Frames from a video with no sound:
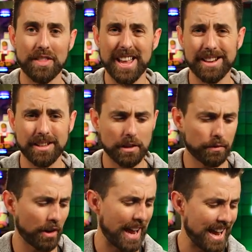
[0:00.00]
And then
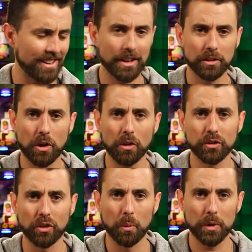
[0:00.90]
you've got a handheld
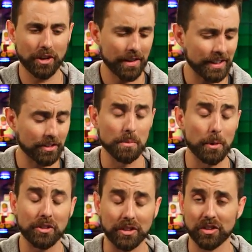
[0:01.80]
console, which I think is the
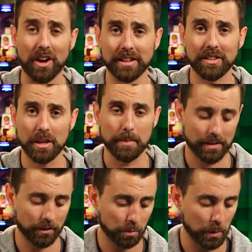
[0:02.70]
most exciting thing
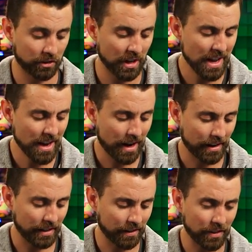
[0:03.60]
about the Switch.
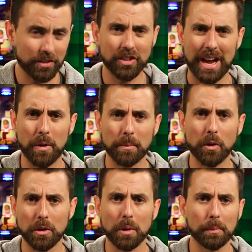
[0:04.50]
I think this is how I'm
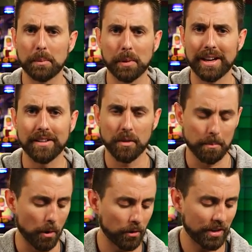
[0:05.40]
going to probably play it the
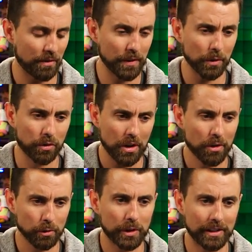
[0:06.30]
most. It feels
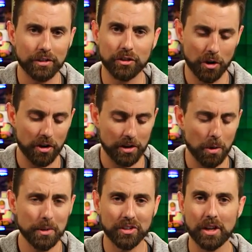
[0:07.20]
really sturdy,
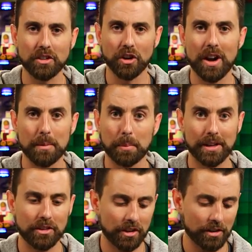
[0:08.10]
almost like a giant
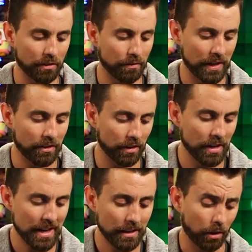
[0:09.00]
PlayStation Vita.
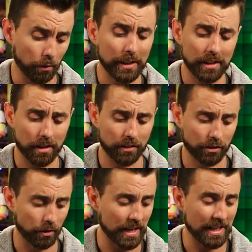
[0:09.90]
You've got a really nice
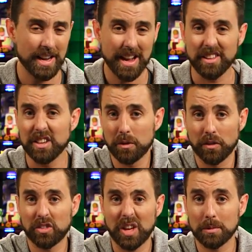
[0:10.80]
screen, and then you've
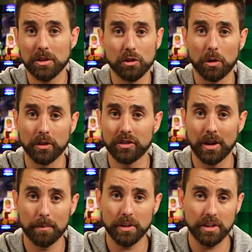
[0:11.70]
got the same controller
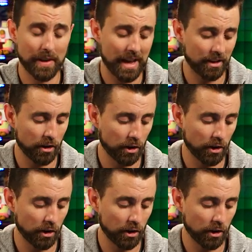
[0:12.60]
setup that you've had